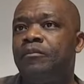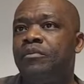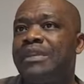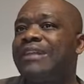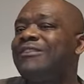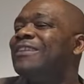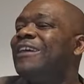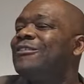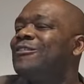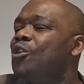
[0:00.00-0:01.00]
that
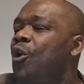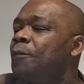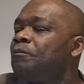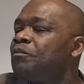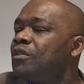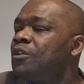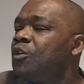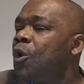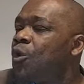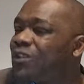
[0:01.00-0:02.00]
that your
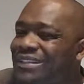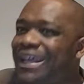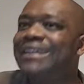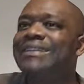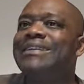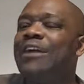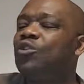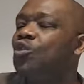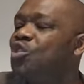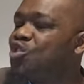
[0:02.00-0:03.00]
your hostility and
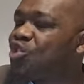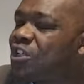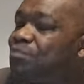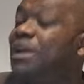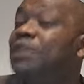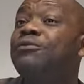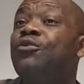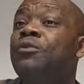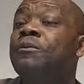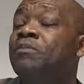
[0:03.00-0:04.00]
your
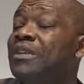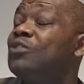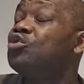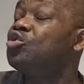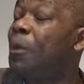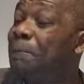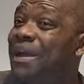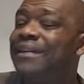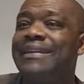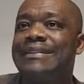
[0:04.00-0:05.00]
disrespectfulness to your
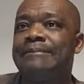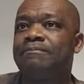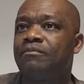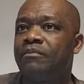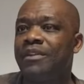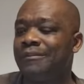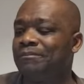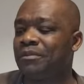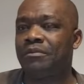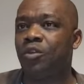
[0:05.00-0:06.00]
parents,
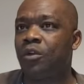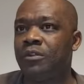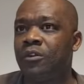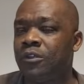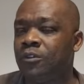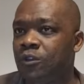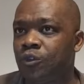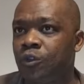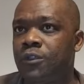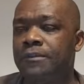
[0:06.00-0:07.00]
you know, you know is
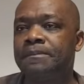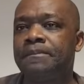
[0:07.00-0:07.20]
good.